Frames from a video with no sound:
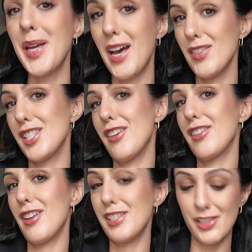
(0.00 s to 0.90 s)
we have our
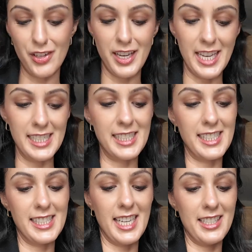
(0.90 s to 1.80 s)
sunglasses on our head
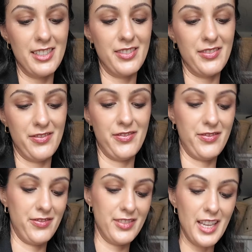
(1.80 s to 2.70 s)
instead,
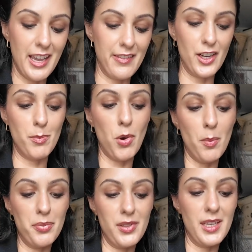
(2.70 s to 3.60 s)
and then I'll
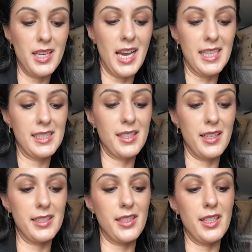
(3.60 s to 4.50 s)
pop the hand
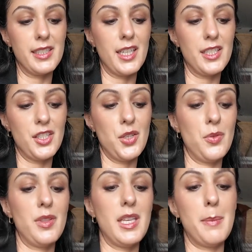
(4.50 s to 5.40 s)
sanitizer
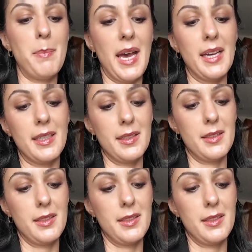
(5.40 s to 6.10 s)
to the back,